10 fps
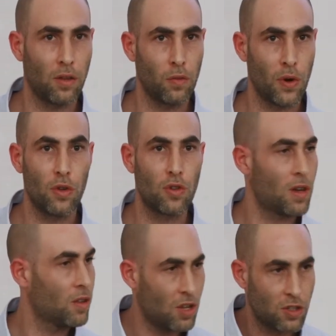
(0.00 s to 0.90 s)
where you
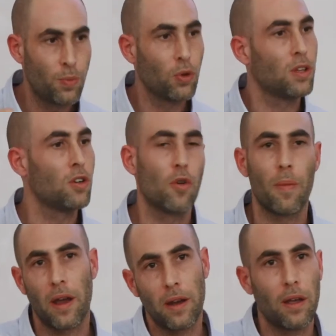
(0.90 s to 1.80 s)
can just put in your
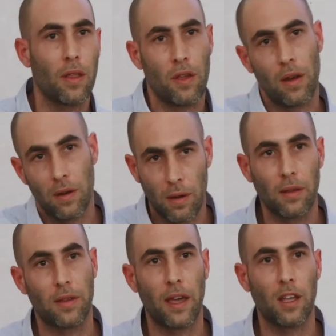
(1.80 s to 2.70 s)
money and then
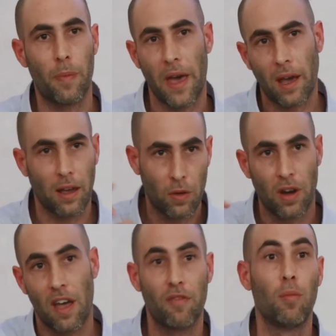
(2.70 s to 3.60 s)
take it back, and you're going
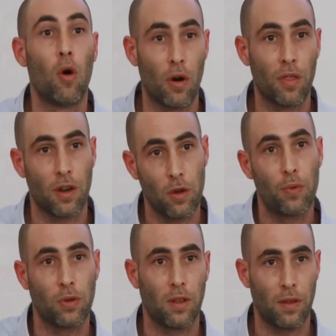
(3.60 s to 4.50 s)
to have more than you
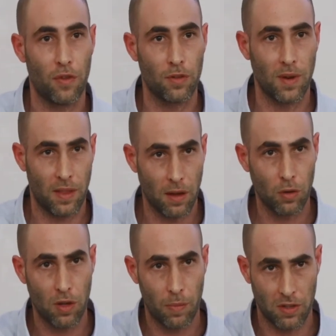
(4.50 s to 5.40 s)
put in the first place, than you
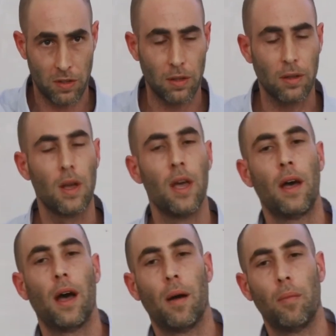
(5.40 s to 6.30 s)
deposited.
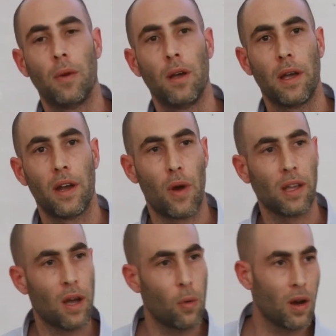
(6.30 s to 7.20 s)
And
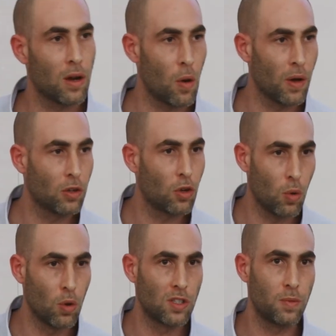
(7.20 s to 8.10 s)
right now we're going
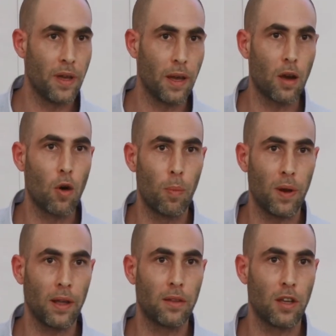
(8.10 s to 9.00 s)
towards being a
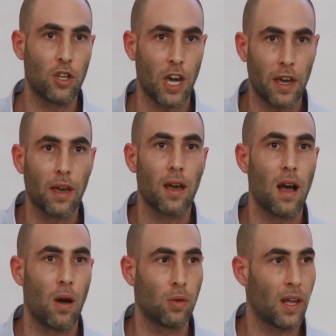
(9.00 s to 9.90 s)
complete checking
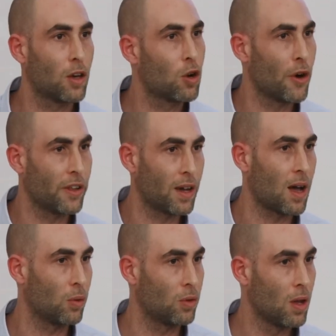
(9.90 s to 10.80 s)
account, like a current
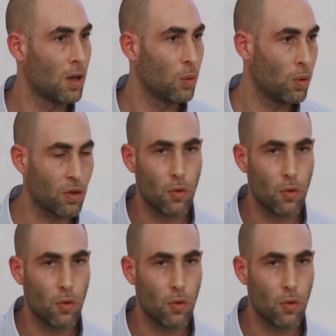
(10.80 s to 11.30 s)
account, with